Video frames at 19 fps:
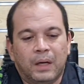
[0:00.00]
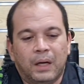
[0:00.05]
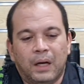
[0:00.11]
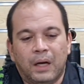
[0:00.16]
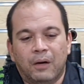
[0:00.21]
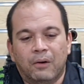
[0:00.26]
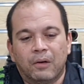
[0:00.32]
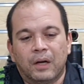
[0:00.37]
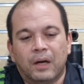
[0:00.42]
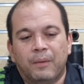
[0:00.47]

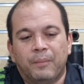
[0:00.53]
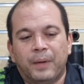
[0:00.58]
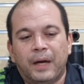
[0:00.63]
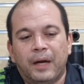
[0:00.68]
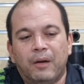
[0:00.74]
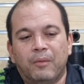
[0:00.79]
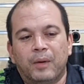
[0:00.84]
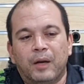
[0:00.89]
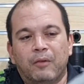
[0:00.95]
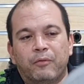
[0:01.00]
how come
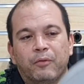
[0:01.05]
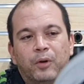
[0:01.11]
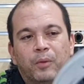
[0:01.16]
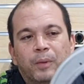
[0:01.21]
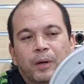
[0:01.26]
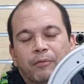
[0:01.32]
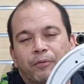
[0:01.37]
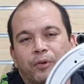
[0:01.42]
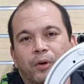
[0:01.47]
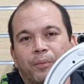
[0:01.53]
Ironman
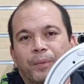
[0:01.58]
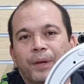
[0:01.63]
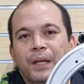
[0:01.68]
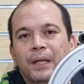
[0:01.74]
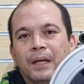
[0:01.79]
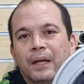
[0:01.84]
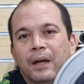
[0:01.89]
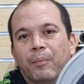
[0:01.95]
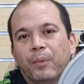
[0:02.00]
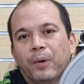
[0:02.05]
4x4 made
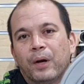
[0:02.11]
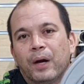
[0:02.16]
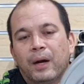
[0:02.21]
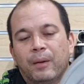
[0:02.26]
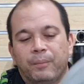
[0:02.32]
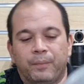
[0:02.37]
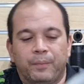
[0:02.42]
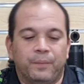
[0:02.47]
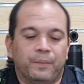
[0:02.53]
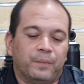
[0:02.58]
an upper arm?
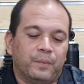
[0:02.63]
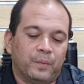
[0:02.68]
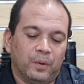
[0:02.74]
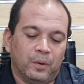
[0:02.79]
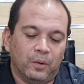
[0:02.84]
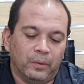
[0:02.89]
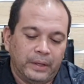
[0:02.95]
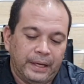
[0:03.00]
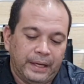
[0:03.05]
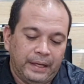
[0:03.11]

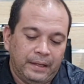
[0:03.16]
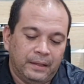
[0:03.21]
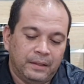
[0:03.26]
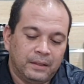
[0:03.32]
Okay.